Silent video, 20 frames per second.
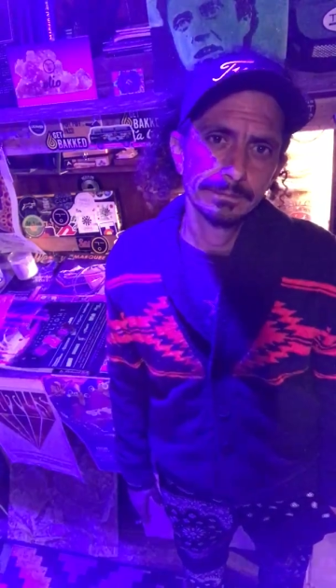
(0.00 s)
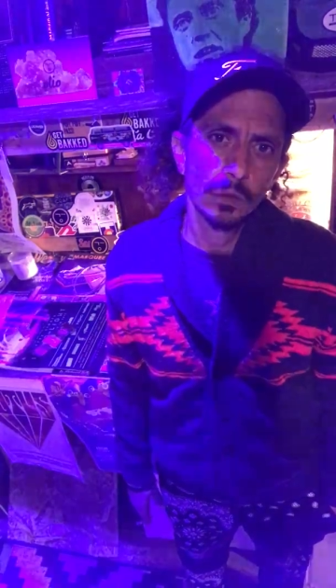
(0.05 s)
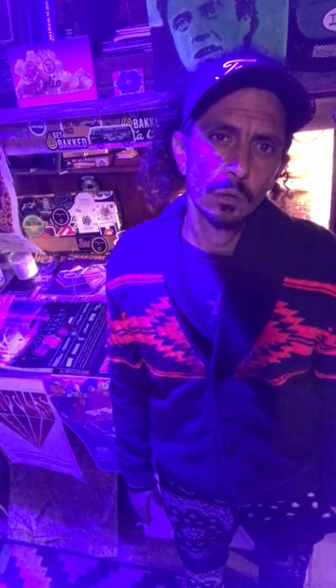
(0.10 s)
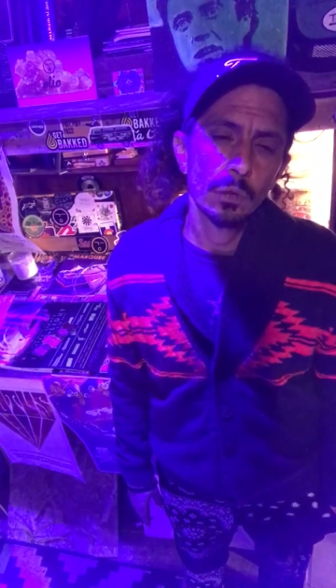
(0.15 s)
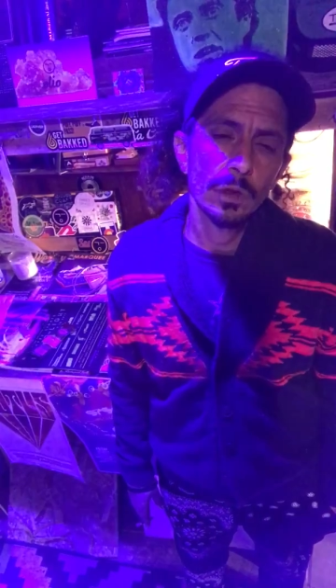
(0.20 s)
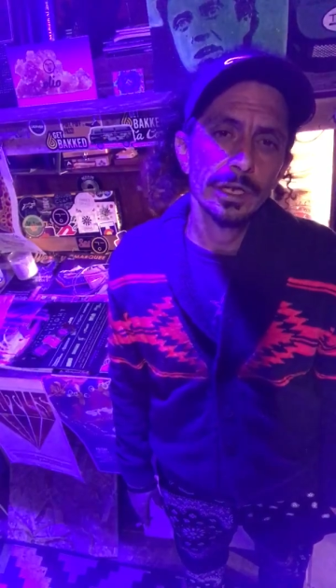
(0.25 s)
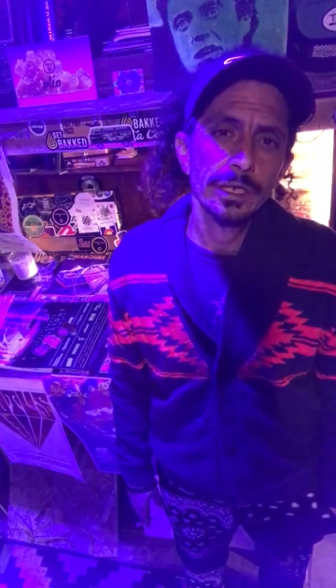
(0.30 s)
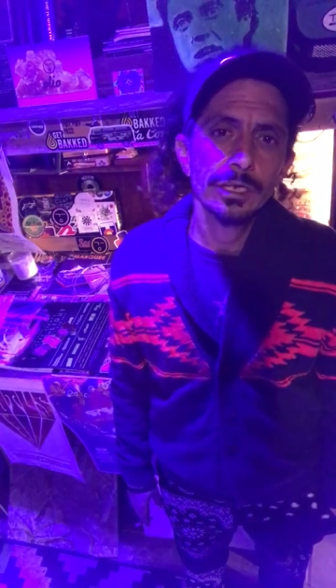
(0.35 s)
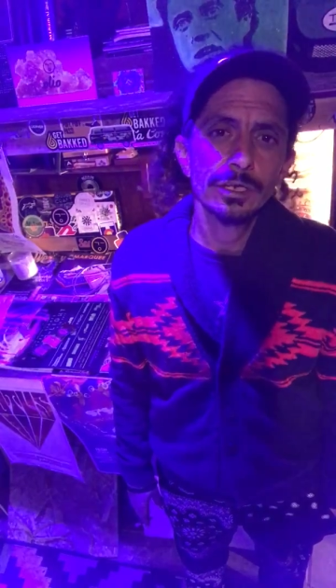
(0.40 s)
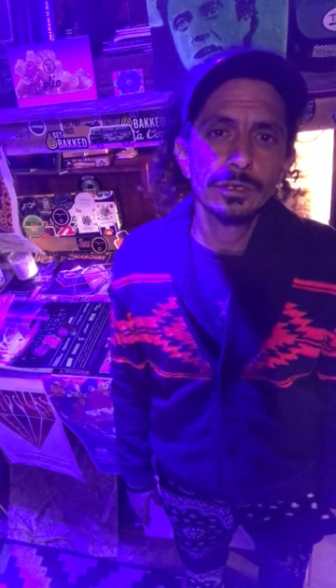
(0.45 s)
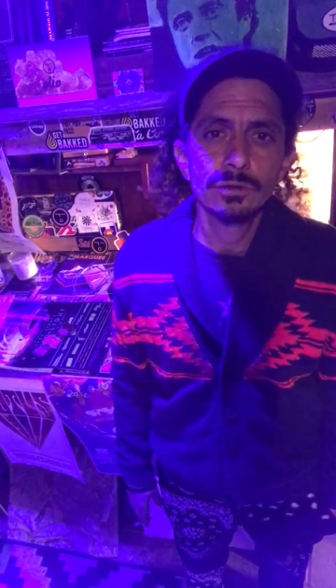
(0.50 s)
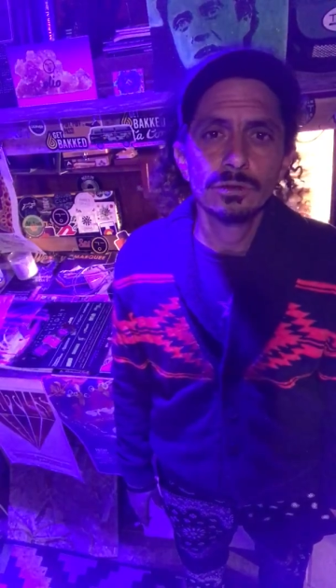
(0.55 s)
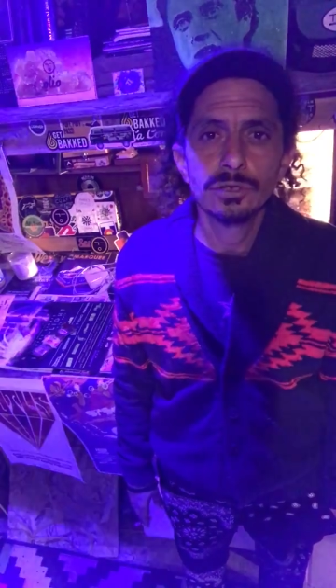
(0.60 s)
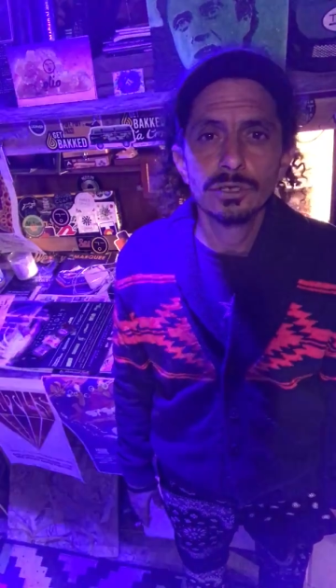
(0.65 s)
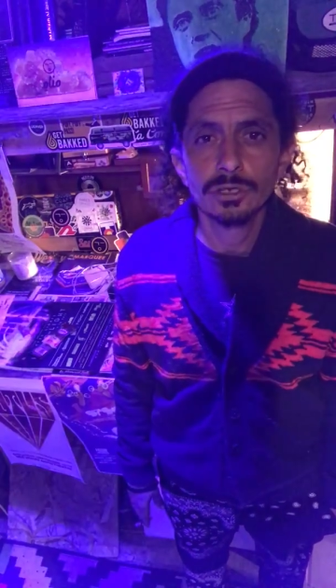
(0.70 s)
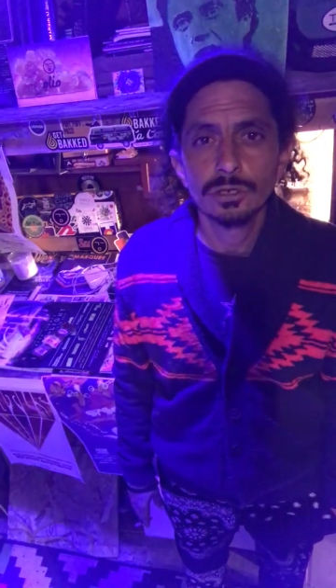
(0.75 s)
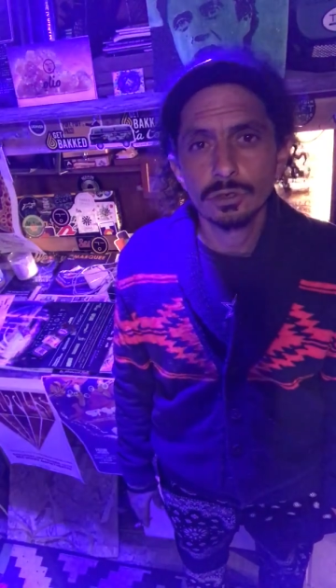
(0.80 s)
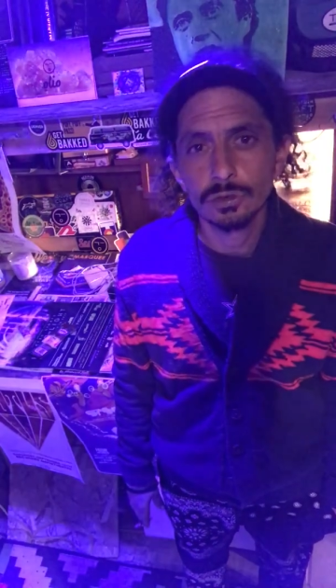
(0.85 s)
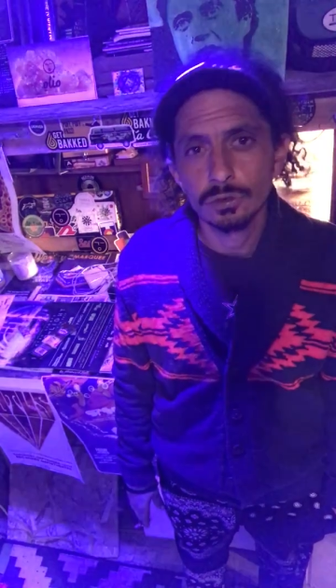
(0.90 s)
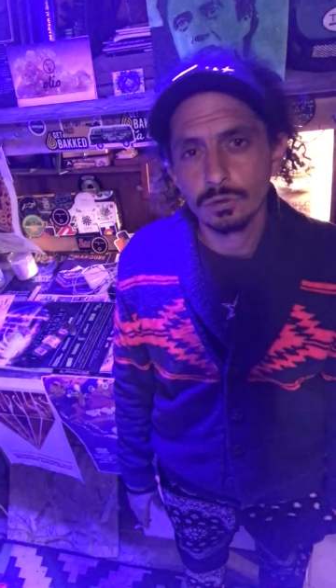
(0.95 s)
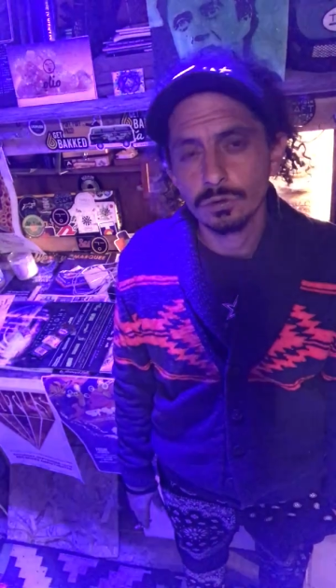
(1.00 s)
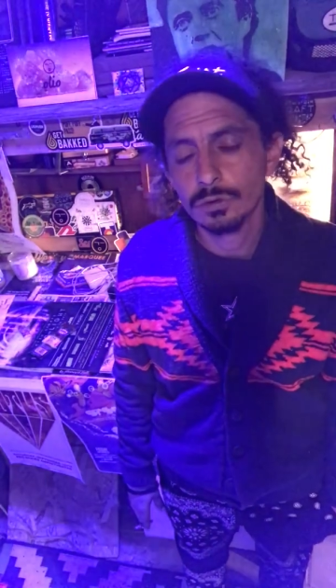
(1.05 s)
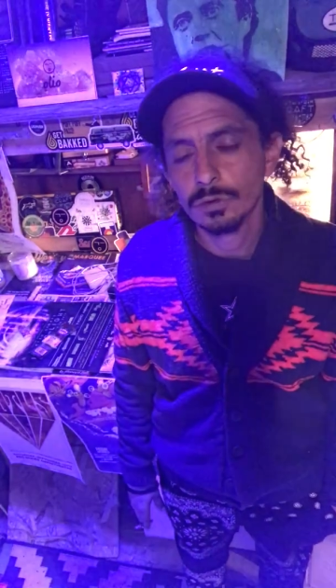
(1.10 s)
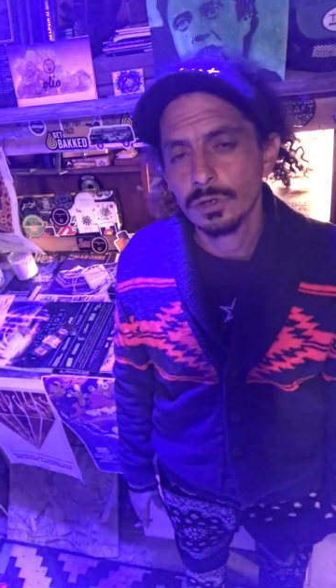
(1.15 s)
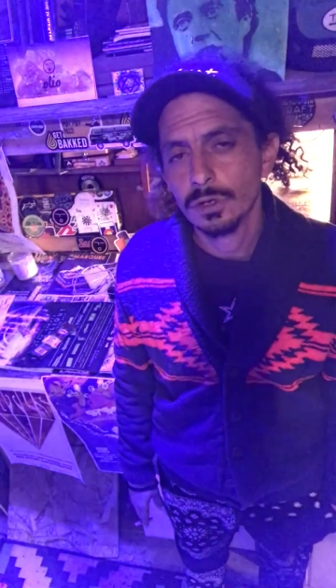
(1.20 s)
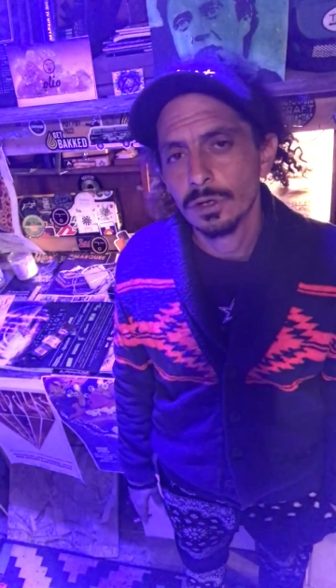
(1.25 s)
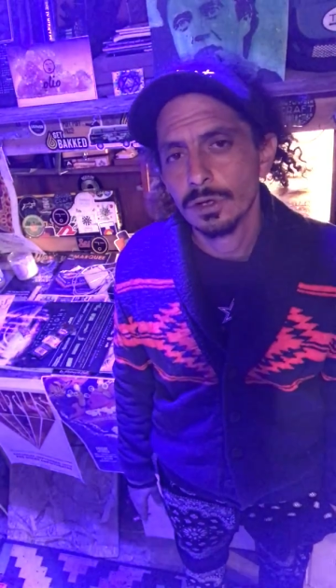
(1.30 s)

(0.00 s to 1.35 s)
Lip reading: When you do,